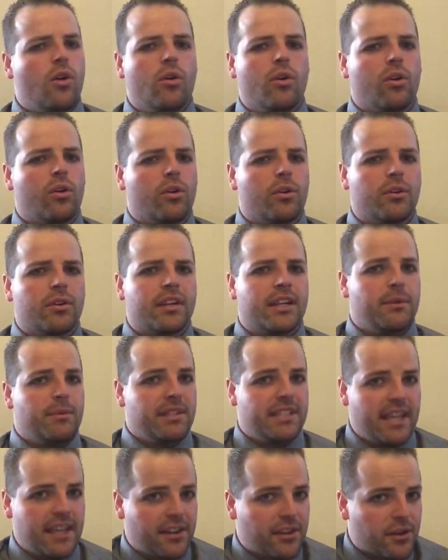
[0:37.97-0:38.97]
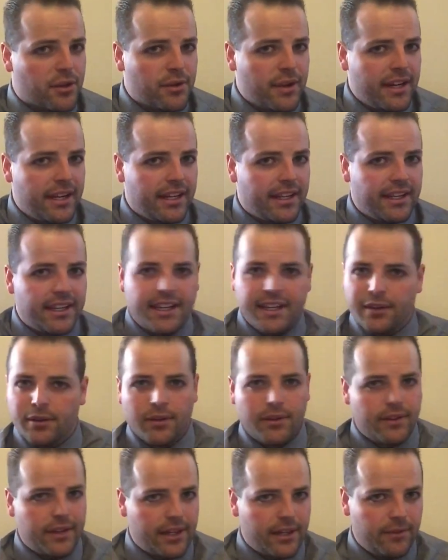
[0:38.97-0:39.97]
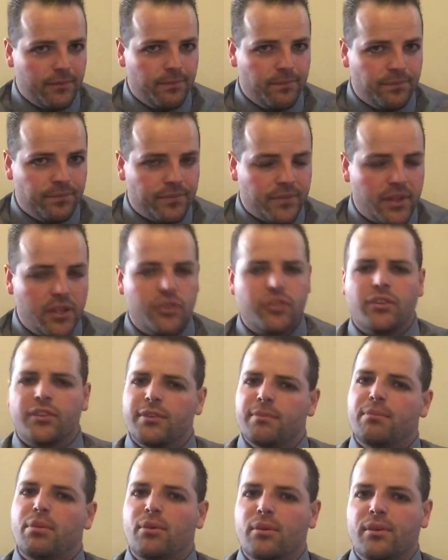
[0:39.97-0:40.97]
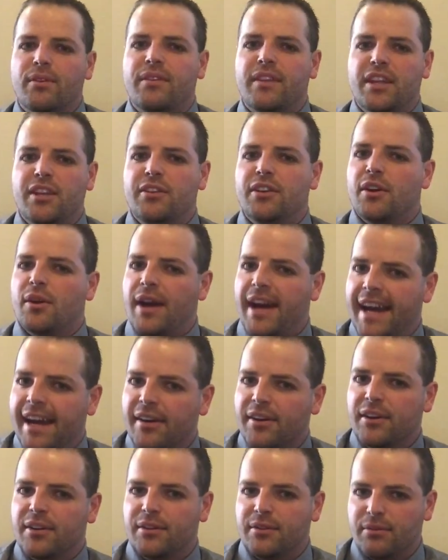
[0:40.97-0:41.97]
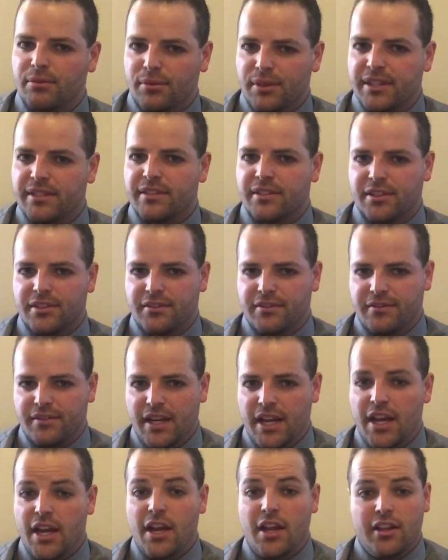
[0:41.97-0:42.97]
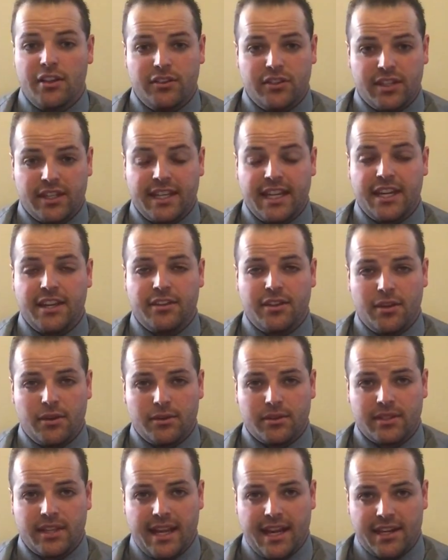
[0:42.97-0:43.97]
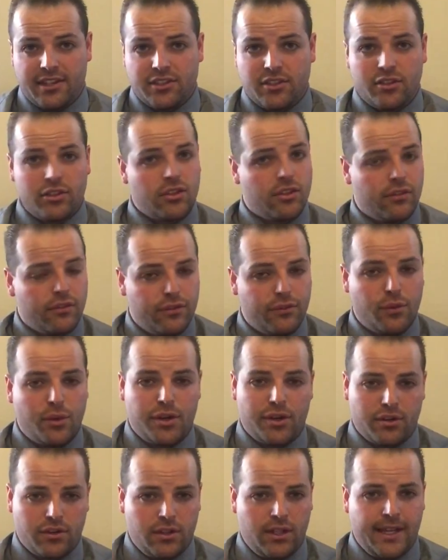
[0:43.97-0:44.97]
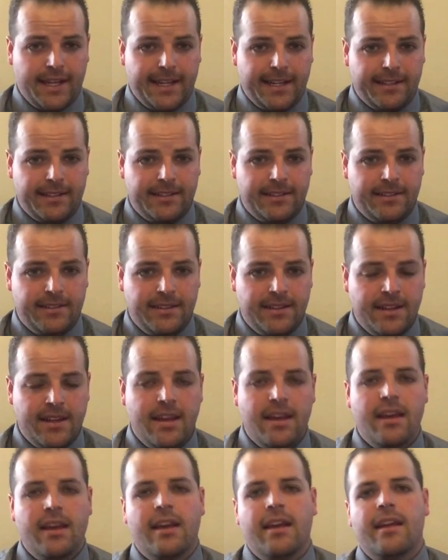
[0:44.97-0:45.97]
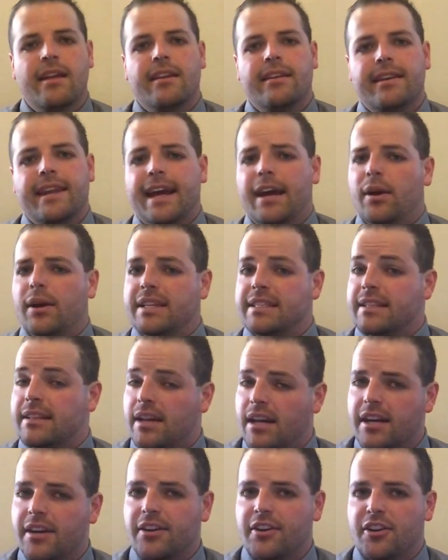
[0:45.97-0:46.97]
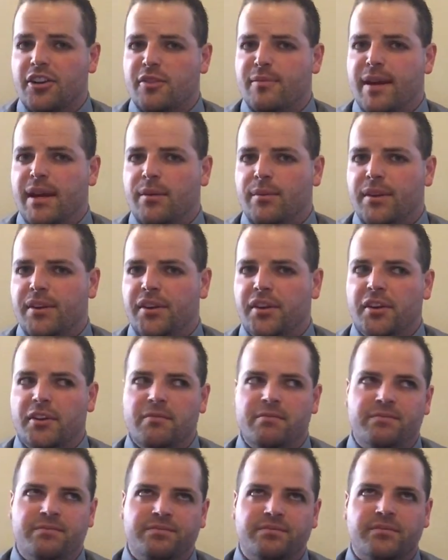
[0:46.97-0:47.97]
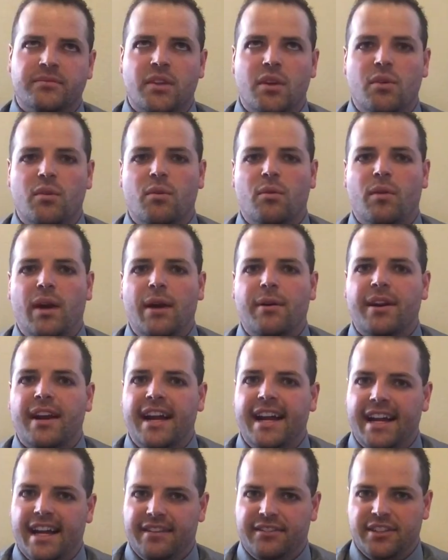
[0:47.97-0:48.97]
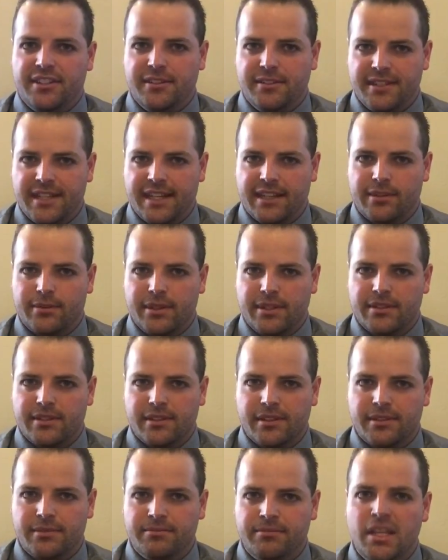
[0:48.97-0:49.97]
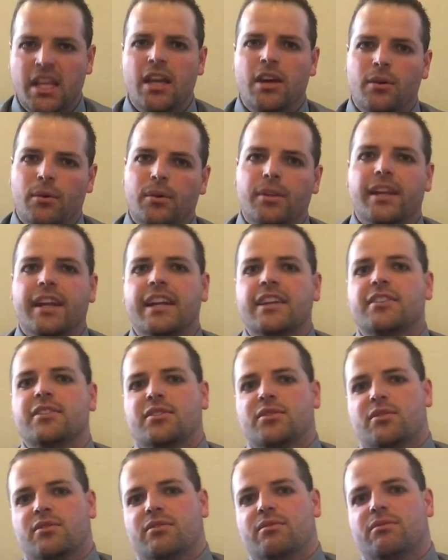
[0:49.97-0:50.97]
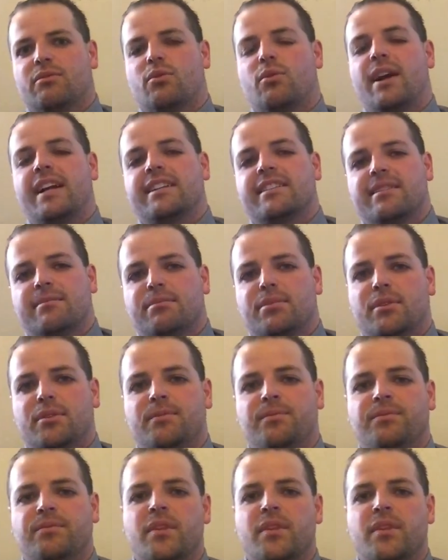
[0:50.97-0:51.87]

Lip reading: Or can we take a credit here or there? So it's important that you know how to research to get those answers for your clients. Now, as an auditor, you might wonder, why would I have to do tax research? Well, the answer is quite simple.